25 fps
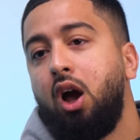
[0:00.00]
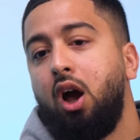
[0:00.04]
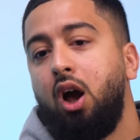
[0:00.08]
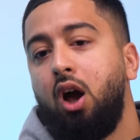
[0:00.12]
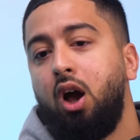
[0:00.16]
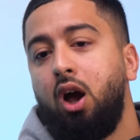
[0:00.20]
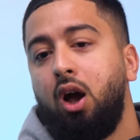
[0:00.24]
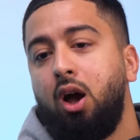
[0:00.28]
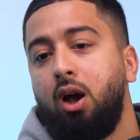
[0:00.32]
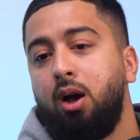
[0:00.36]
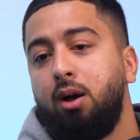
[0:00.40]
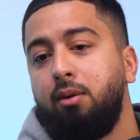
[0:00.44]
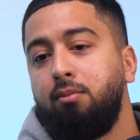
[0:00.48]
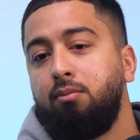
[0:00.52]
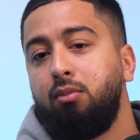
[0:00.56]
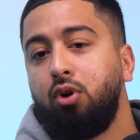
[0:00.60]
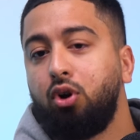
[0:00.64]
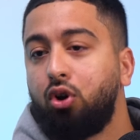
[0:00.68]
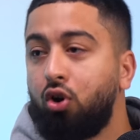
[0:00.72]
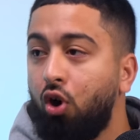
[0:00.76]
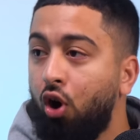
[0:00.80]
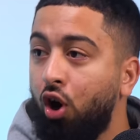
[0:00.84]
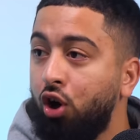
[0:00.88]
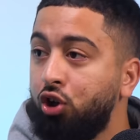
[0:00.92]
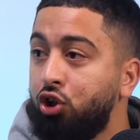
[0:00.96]
um,
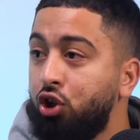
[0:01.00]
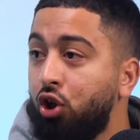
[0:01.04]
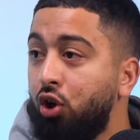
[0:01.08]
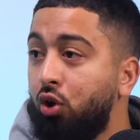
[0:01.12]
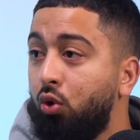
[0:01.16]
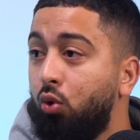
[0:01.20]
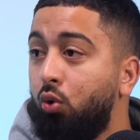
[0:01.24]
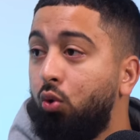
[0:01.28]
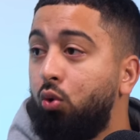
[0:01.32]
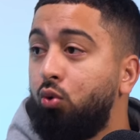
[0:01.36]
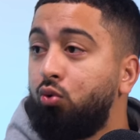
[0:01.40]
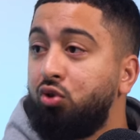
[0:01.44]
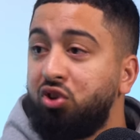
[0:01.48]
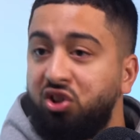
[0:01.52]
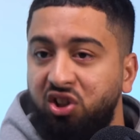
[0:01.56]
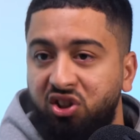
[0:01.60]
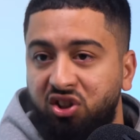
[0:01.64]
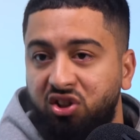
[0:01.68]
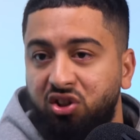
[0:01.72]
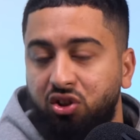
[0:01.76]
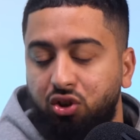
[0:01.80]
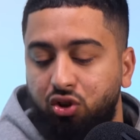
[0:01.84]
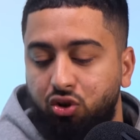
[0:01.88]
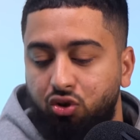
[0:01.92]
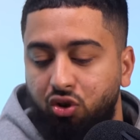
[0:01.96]
cardio or
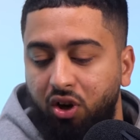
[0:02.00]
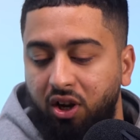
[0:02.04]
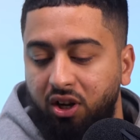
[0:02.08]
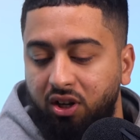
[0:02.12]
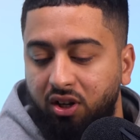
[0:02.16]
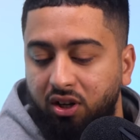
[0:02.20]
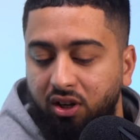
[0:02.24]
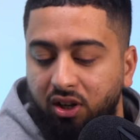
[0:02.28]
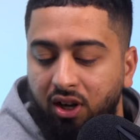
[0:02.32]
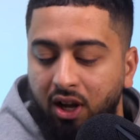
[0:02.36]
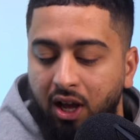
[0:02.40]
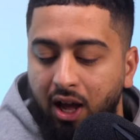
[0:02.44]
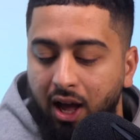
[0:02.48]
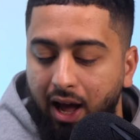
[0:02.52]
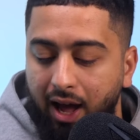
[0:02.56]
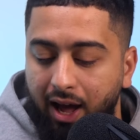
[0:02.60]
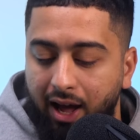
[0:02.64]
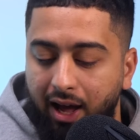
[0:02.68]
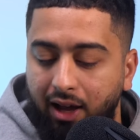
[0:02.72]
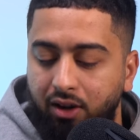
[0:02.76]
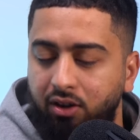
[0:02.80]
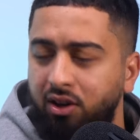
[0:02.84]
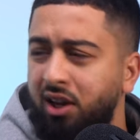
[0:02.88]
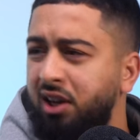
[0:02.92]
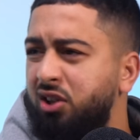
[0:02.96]
resistance yeah, yeah, training,
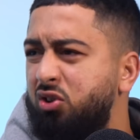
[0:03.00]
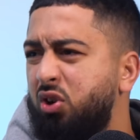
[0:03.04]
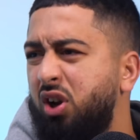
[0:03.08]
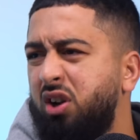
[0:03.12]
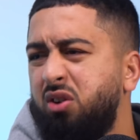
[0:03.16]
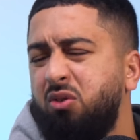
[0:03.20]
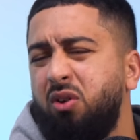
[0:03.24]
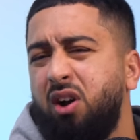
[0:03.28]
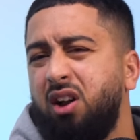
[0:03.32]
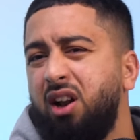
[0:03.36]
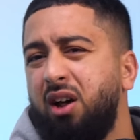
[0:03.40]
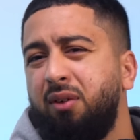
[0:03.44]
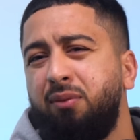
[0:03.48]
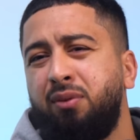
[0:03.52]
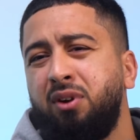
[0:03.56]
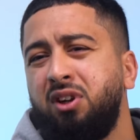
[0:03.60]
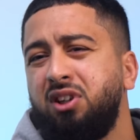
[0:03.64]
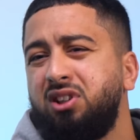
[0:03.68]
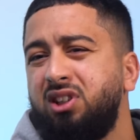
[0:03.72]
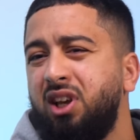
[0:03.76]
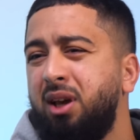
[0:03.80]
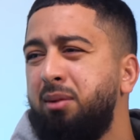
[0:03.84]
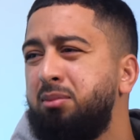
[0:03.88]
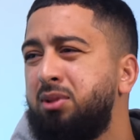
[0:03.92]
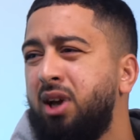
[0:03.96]
and they train around I think the
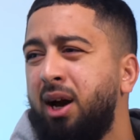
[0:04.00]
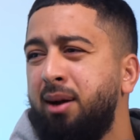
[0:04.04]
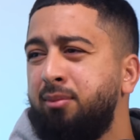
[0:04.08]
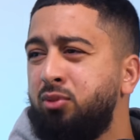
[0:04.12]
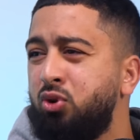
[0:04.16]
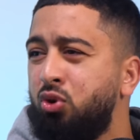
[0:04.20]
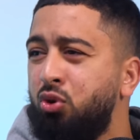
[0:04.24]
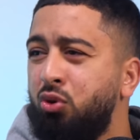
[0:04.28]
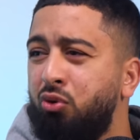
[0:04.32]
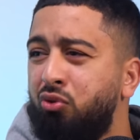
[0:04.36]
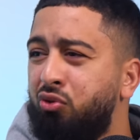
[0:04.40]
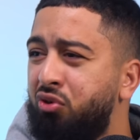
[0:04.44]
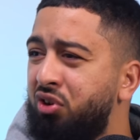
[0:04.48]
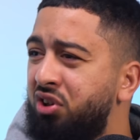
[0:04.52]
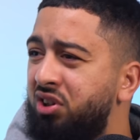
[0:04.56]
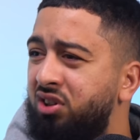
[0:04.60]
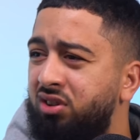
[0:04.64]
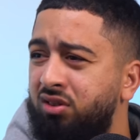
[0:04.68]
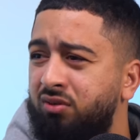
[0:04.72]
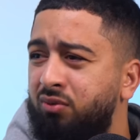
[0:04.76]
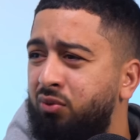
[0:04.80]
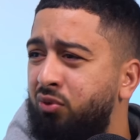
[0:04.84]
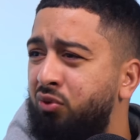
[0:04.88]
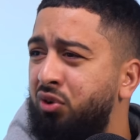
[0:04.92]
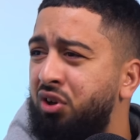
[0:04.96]
same time two, three,
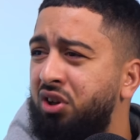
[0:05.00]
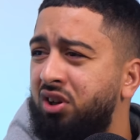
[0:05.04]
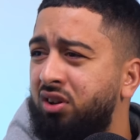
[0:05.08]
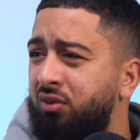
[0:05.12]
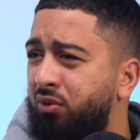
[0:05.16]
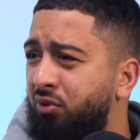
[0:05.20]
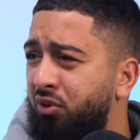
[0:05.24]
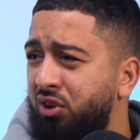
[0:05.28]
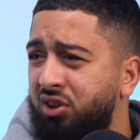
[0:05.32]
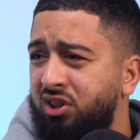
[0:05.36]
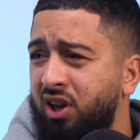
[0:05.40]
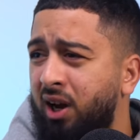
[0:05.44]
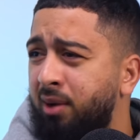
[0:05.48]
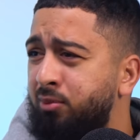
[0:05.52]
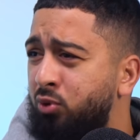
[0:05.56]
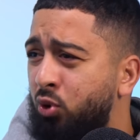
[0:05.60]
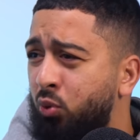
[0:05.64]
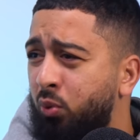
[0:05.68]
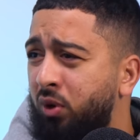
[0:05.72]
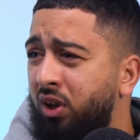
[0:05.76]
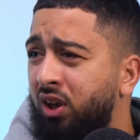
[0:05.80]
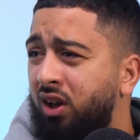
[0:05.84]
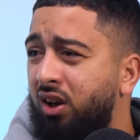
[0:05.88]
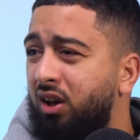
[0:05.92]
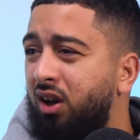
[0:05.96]
three, three times a
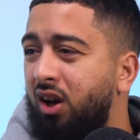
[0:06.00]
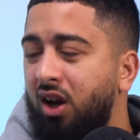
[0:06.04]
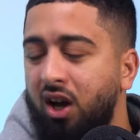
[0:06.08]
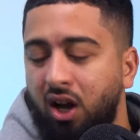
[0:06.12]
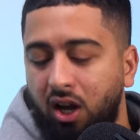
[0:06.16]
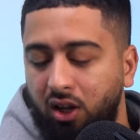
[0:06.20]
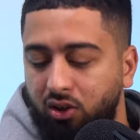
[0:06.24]
week.